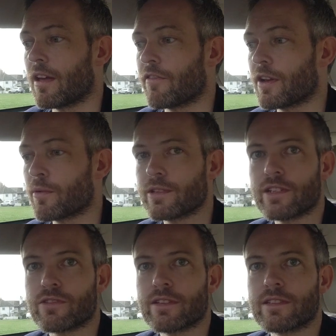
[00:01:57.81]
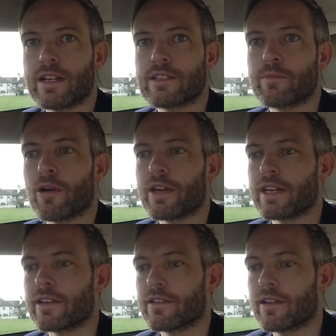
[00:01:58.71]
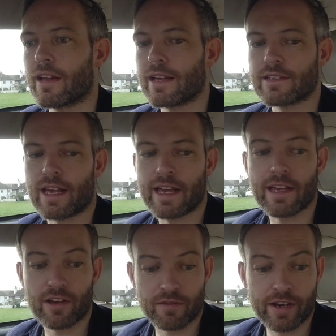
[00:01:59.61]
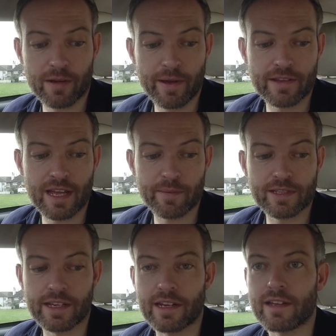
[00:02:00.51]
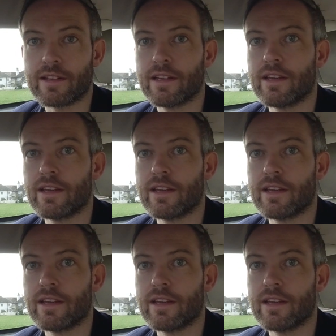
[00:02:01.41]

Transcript: if anybody's interested in actually buying an XK8, I can recommend that particular